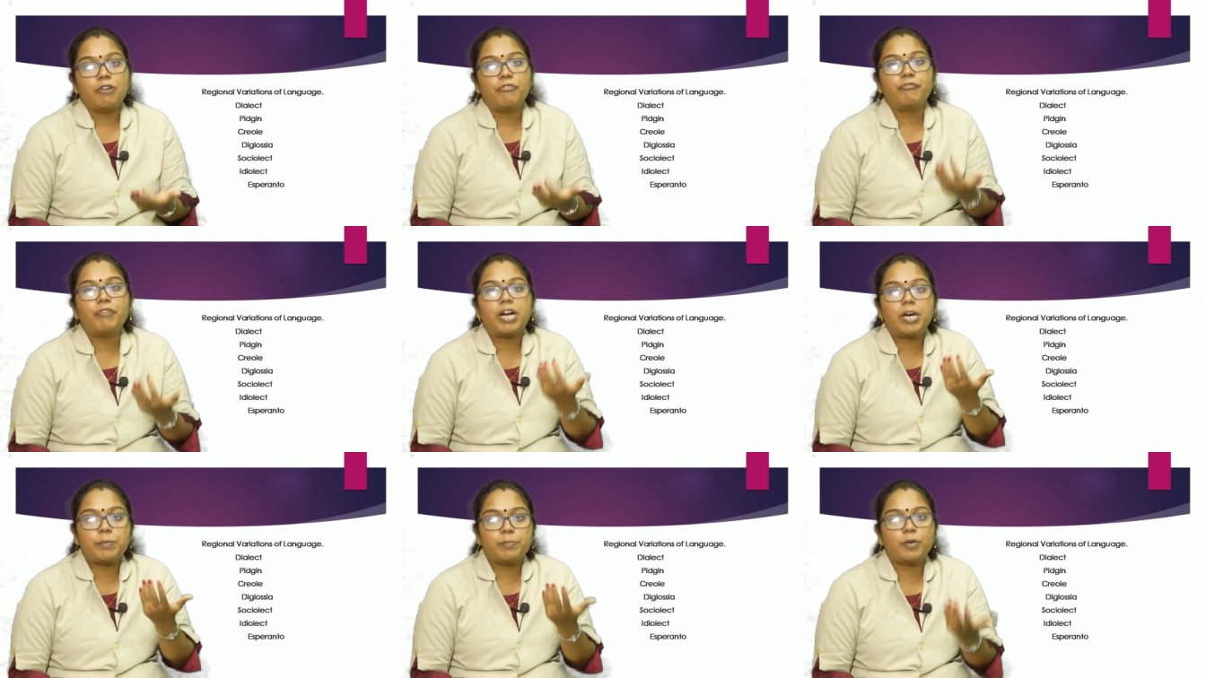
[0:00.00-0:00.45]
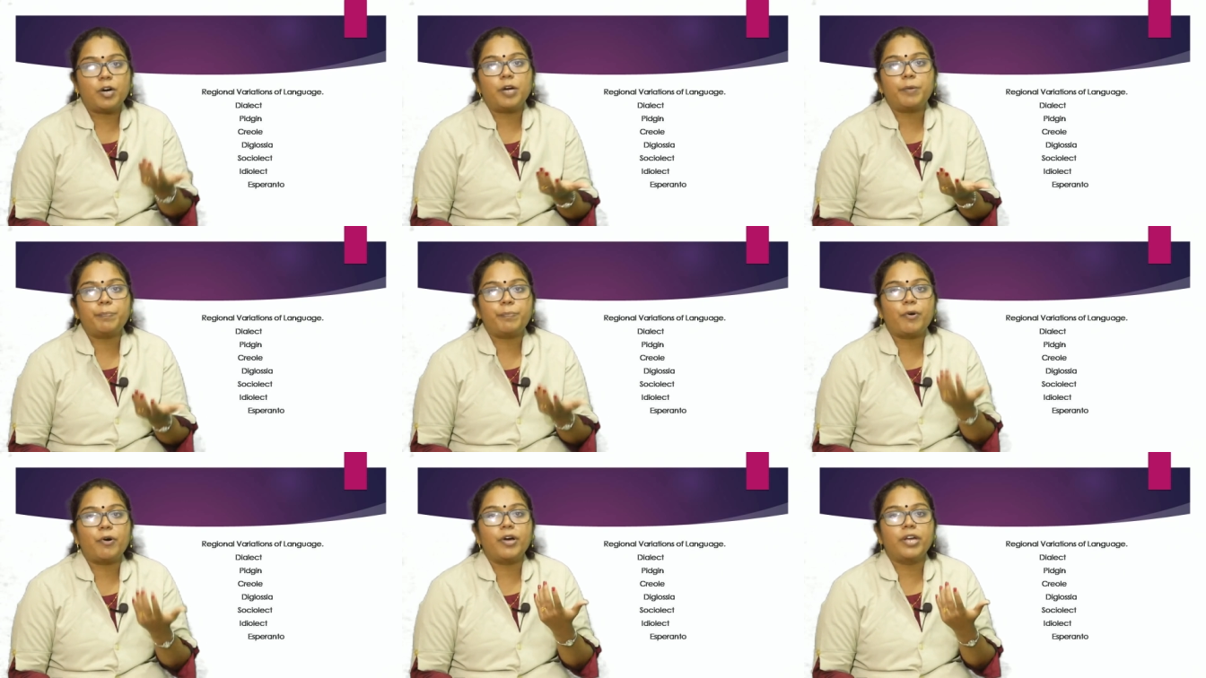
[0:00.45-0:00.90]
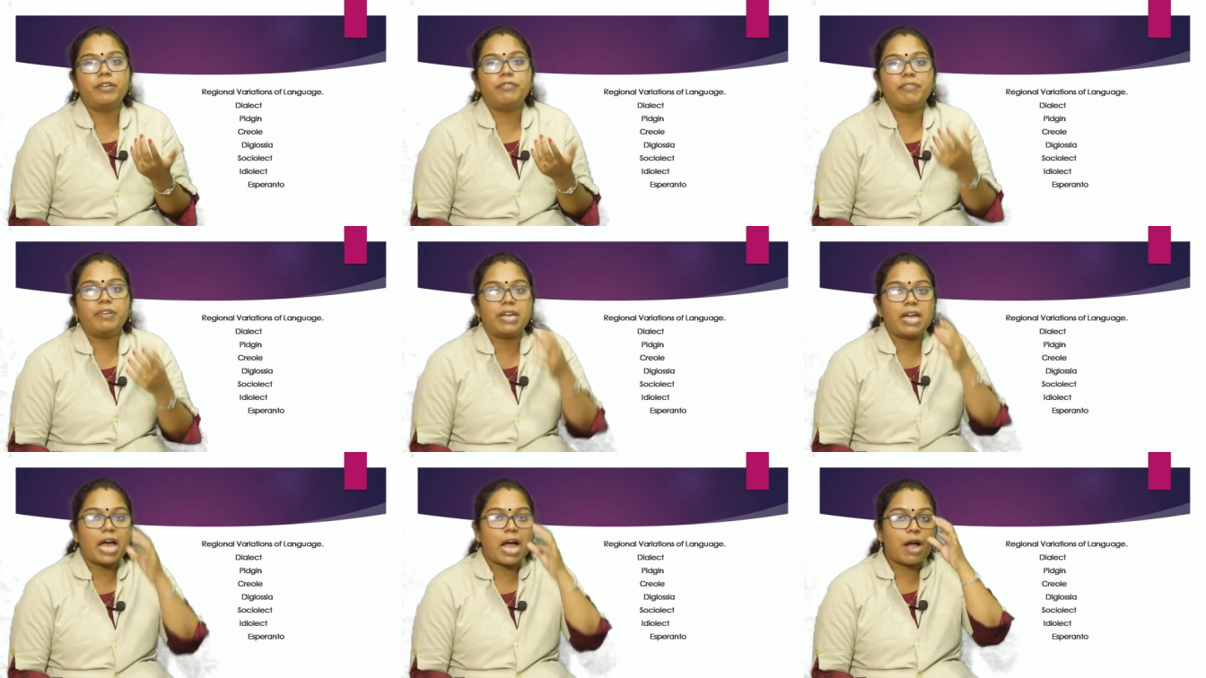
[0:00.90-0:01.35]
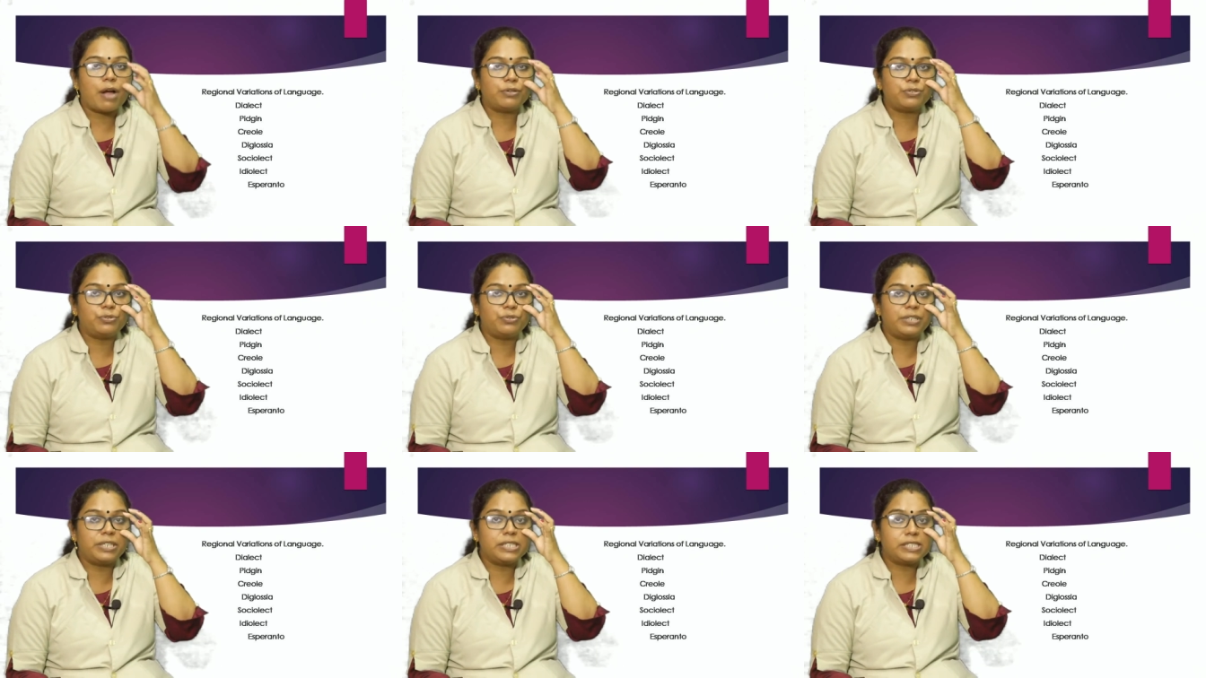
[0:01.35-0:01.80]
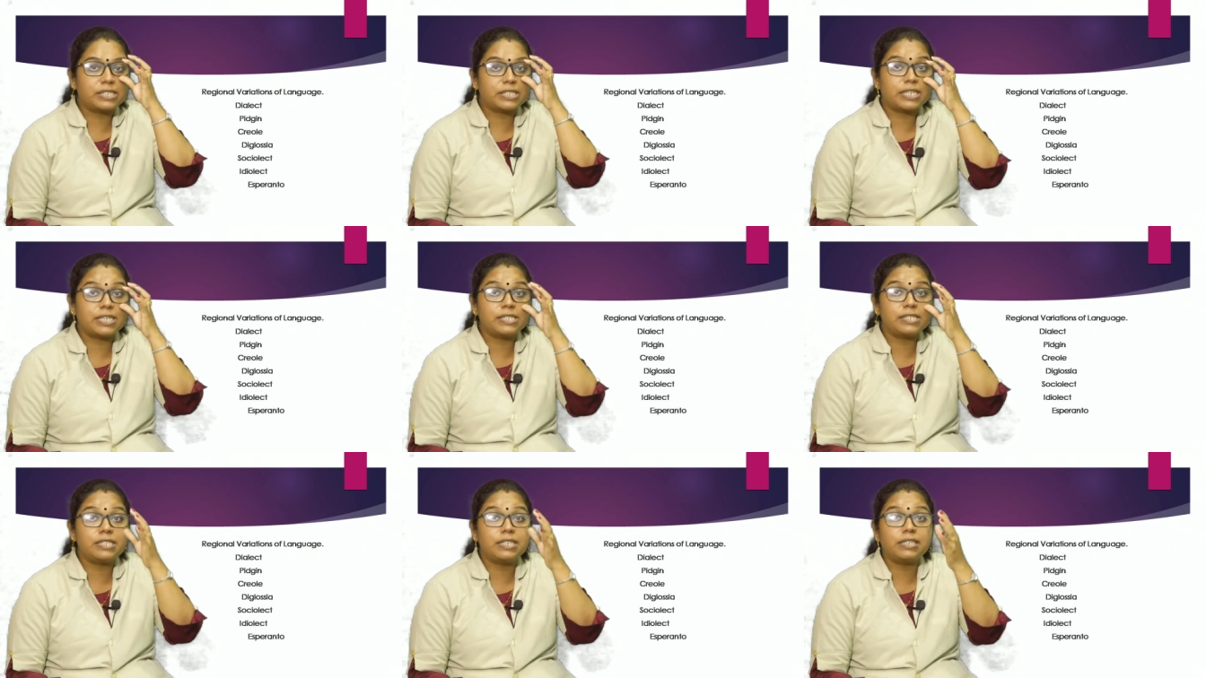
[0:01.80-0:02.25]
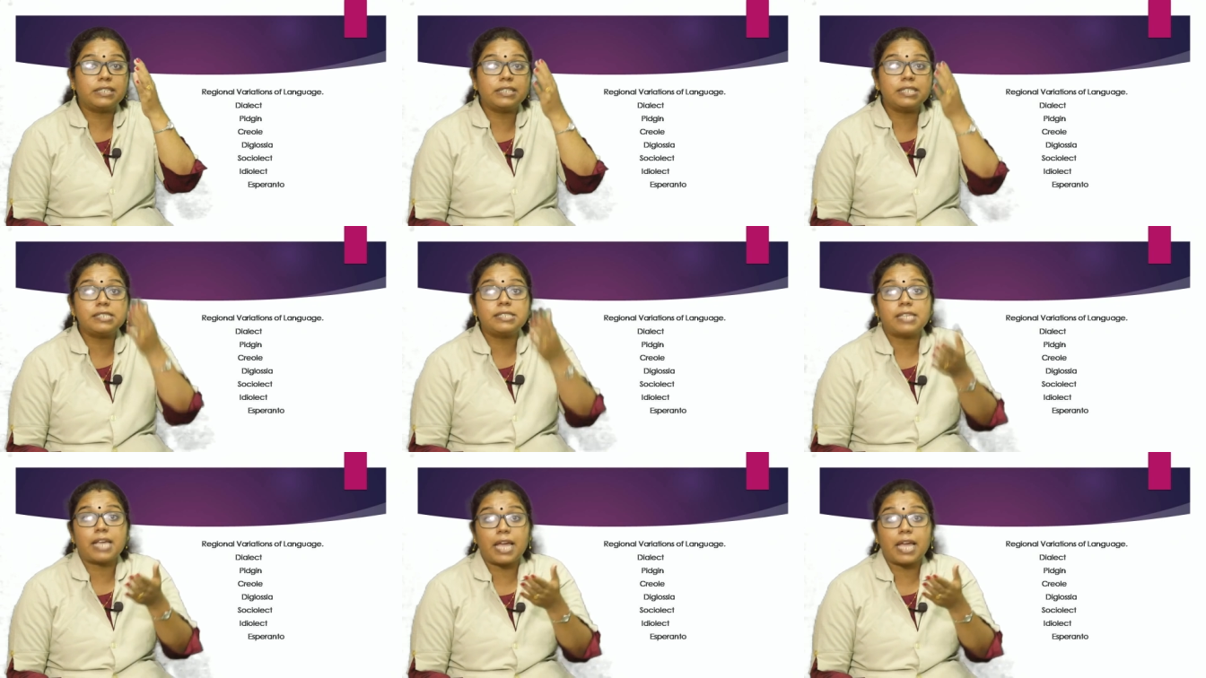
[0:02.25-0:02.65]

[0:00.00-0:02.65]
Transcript: One more point we have to discuss in this